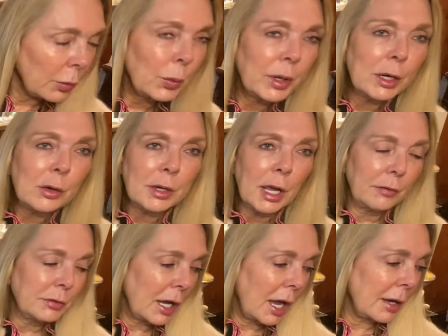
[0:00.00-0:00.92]
We don't
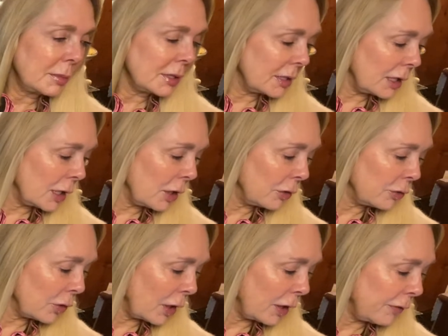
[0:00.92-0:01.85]
have time to sit here and
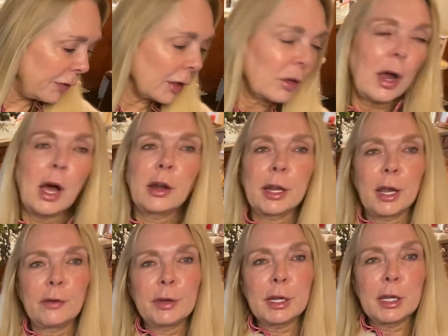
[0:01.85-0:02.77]
try to figure out
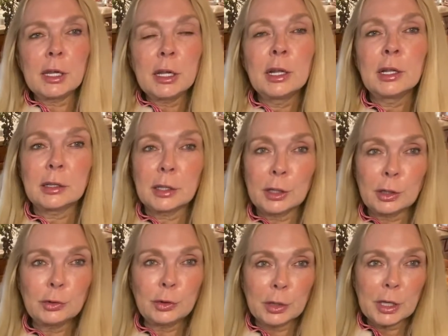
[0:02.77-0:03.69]
every
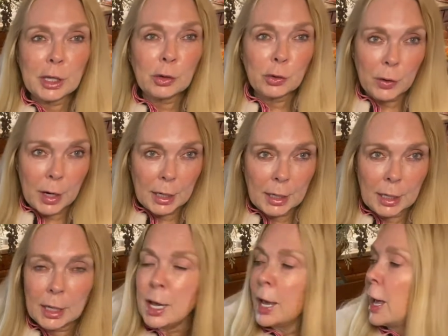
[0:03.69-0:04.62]
little nook and
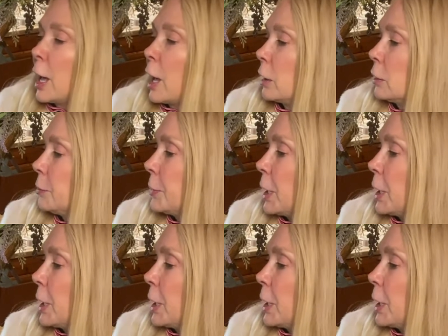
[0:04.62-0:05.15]
cranny, how to